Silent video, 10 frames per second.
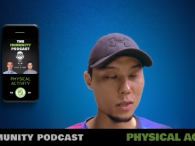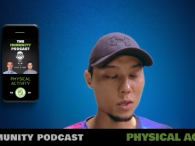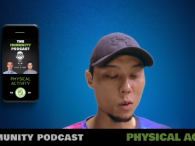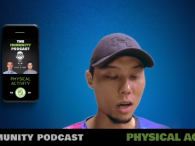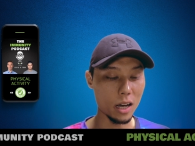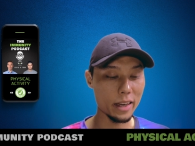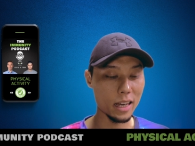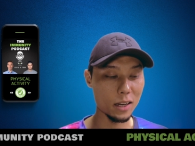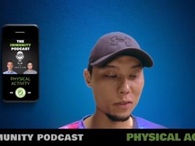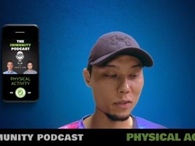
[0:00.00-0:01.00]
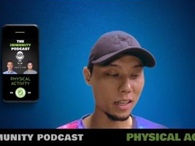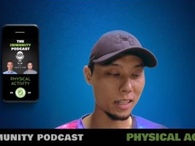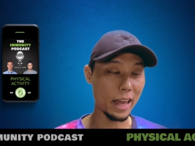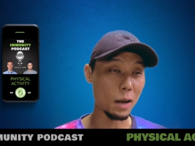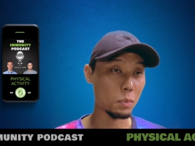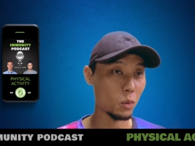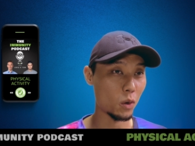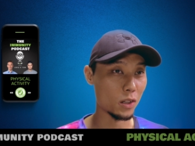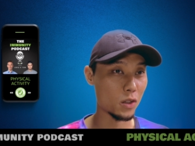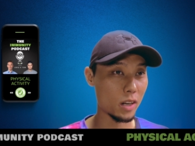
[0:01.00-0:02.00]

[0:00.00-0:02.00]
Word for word: so I have an Apple Watch,